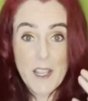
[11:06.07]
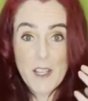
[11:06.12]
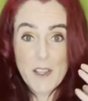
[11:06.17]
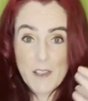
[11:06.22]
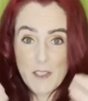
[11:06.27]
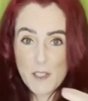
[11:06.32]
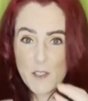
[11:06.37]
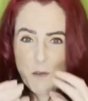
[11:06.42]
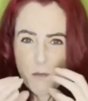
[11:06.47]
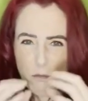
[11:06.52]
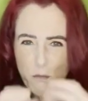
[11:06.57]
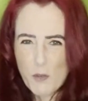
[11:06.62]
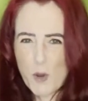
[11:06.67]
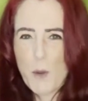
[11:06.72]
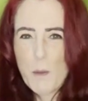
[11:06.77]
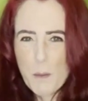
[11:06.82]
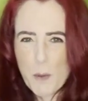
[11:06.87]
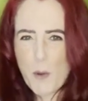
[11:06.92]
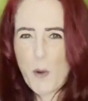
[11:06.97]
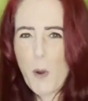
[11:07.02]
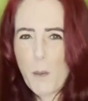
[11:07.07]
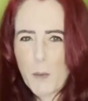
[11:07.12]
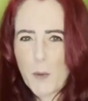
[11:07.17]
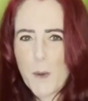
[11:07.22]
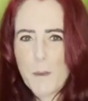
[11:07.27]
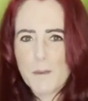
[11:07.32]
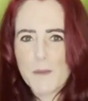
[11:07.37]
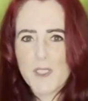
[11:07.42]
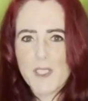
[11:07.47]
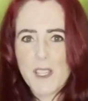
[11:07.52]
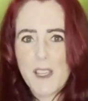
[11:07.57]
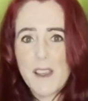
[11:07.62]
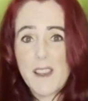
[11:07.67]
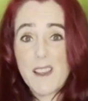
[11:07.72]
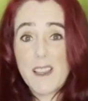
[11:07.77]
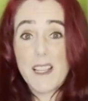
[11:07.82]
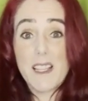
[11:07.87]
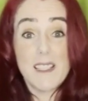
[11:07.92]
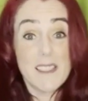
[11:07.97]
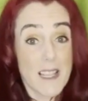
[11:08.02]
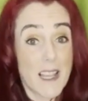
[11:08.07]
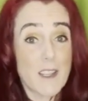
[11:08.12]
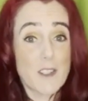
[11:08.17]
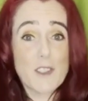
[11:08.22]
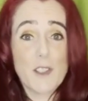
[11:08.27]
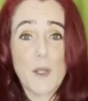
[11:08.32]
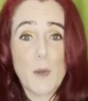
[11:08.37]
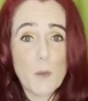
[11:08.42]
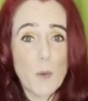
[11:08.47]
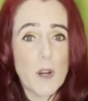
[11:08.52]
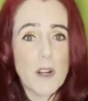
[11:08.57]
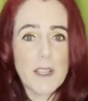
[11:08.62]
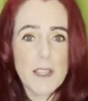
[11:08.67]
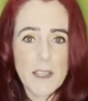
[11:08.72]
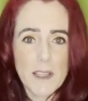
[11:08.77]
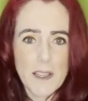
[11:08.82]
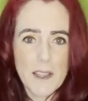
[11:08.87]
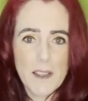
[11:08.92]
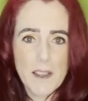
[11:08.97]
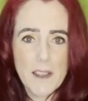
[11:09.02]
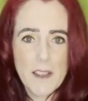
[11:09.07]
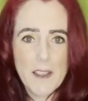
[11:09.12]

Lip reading: these root problems is actually working.